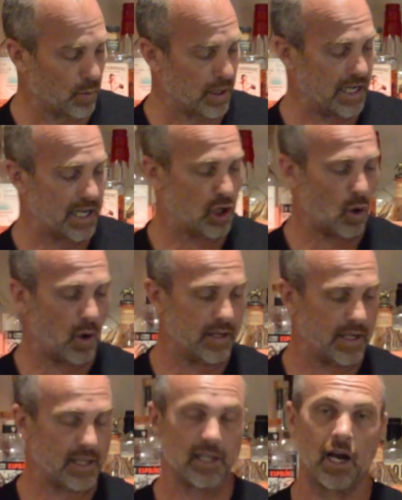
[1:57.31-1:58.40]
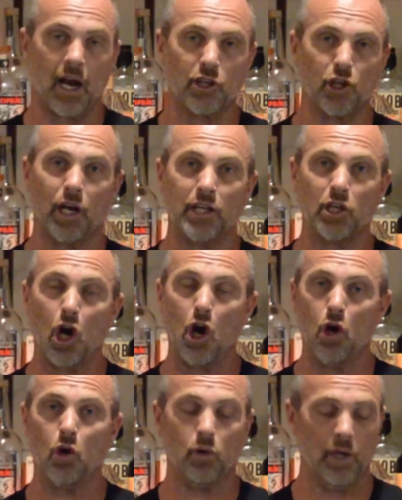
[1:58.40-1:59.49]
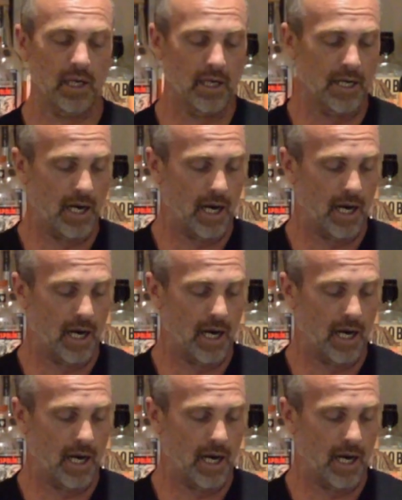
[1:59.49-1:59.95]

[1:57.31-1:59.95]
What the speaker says: I really enjoy this Scotch on its own.